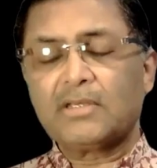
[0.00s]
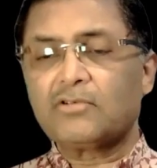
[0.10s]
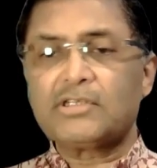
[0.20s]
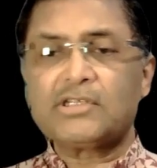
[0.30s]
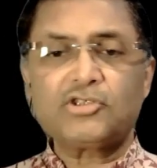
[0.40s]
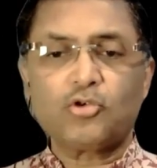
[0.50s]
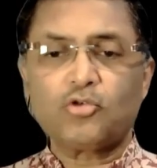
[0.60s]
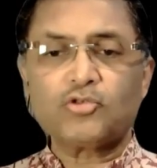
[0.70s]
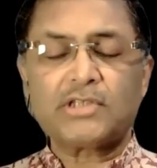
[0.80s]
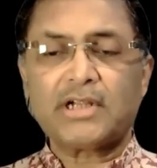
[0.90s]
So it just
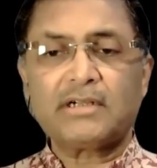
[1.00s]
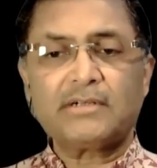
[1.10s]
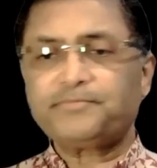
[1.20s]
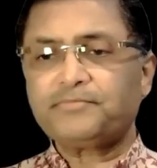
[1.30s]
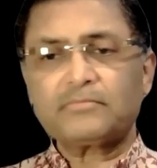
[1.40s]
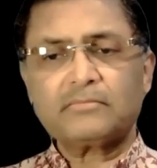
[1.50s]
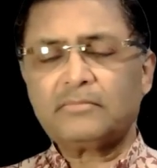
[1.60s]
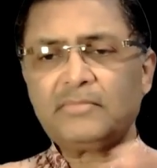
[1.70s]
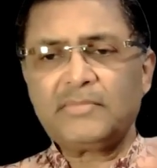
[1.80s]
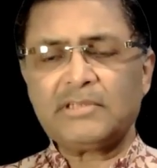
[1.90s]
shows that
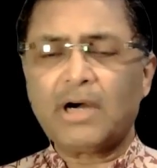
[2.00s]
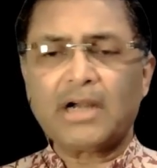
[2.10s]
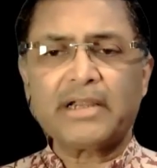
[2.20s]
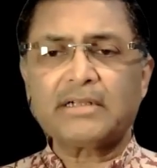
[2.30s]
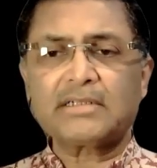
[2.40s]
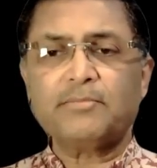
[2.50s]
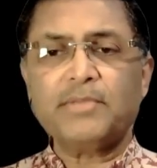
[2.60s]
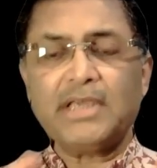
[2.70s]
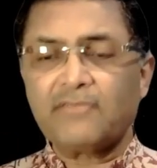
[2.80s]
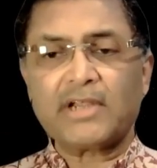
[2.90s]
markets
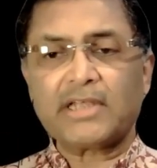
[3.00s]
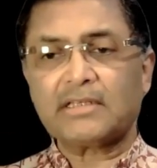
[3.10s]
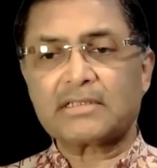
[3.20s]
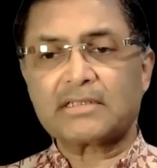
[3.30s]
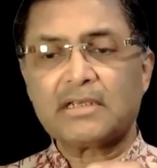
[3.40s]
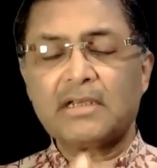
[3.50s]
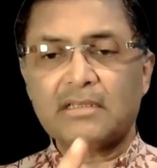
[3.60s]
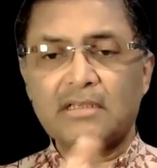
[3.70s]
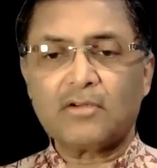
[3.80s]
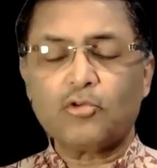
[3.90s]
behave like this.
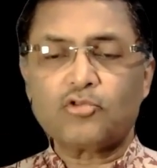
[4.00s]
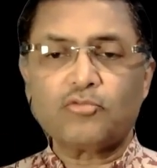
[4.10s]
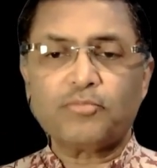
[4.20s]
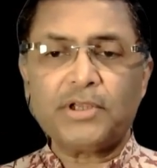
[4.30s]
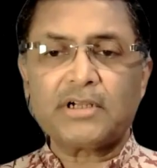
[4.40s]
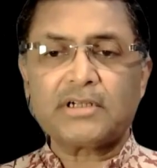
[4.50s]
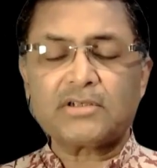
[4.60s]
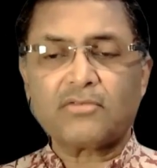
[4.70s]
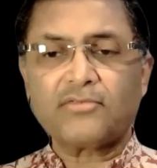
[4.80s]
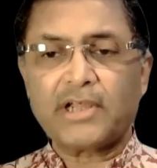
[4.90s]
They go through
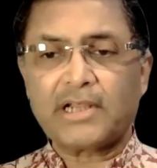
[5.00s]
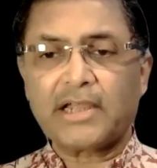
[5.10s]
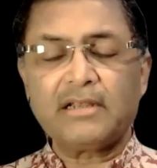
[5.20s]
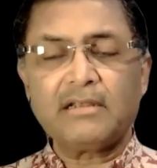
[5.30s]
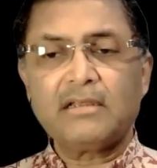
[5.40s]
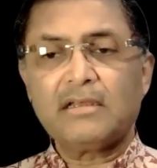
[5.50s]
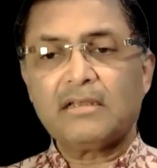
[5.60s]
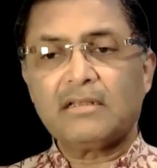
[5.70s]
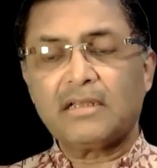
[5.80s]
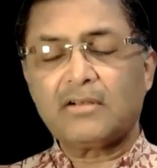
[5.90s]
periods of decline,
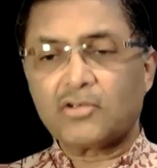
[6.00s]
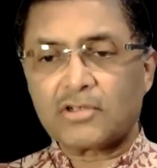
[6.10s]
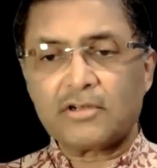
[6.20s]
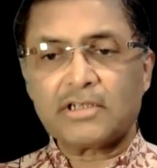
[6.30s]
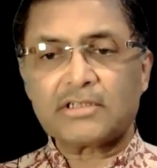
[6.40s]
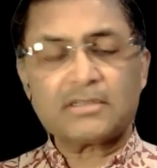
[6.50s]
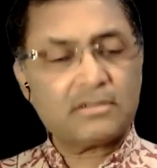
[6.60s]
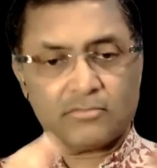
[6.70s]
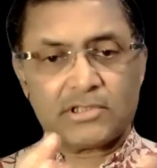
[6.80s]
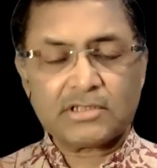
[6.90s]
then
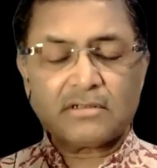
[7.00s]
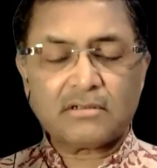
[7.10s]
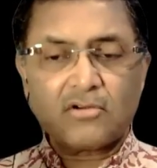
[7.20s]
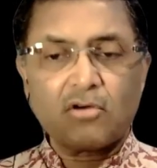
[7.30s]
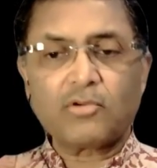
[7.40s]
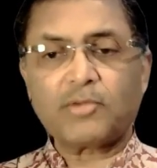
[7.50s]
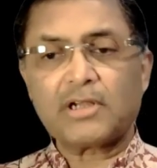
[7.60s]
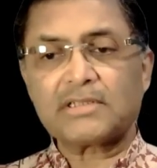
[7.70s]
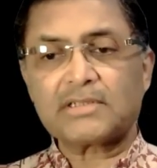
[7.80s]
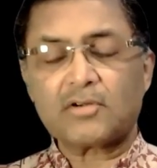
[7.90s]
consolidation, which in common
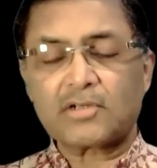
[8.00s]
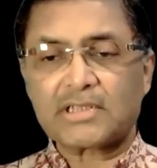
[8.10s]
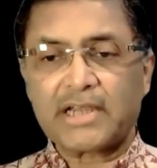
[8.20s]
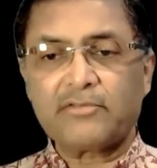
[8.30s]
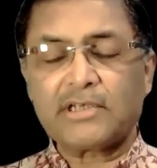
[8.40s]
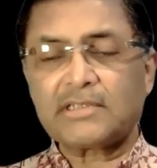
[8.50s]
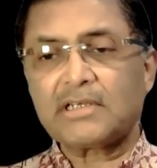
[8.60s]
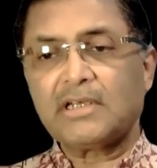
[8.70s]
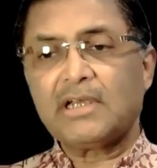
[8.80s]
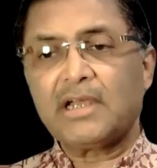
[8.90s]
parlance is got
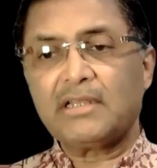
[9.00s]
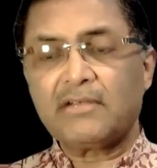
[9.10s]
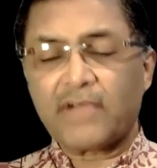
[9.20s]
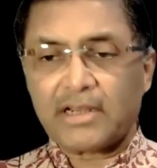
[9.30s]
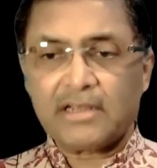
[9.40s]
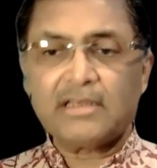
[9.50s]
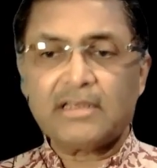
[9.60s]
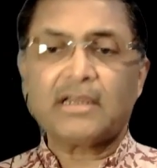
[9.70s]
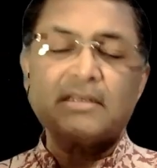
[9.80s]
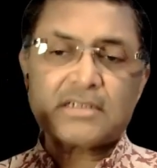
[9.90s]
sideways, and then finally
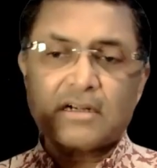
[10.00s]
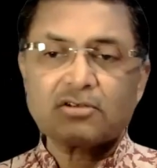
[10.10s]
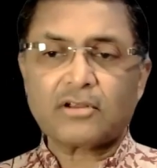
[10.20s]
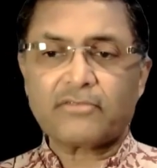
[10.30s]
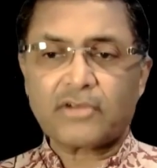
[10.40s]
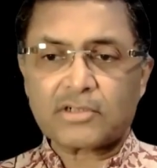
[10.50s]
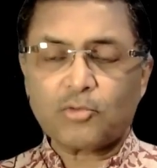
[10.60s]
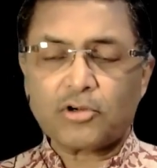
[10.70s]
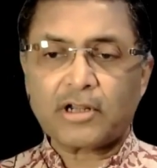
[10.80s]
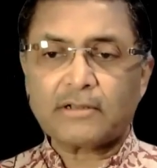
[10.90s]
again starts on a fresh
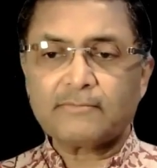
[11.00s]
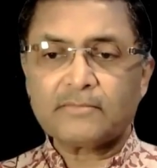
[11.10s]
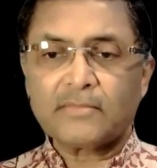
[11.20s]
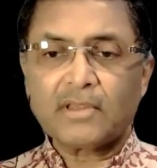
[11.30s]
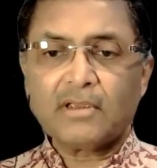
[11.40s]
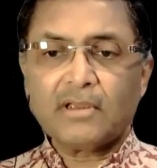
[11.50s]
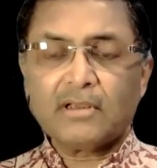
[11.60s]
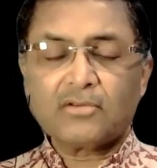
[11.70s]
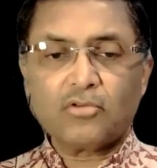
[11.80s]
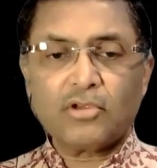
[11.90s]
bull run.
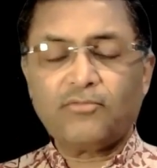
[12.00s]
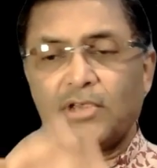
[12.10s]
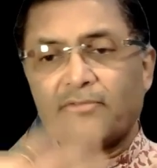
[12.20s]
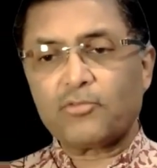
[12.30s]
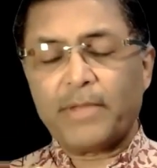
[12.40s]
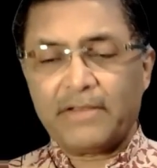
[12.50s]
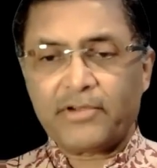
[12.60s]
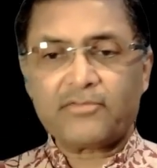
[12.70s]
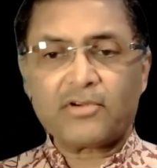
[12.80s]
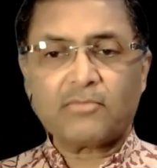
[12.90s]
So if we have to
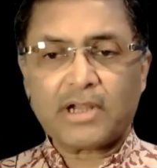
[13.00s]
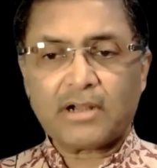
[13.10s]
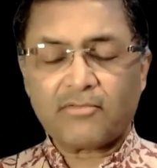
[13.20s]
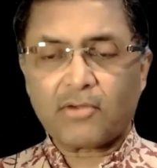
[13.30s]
benefit from that,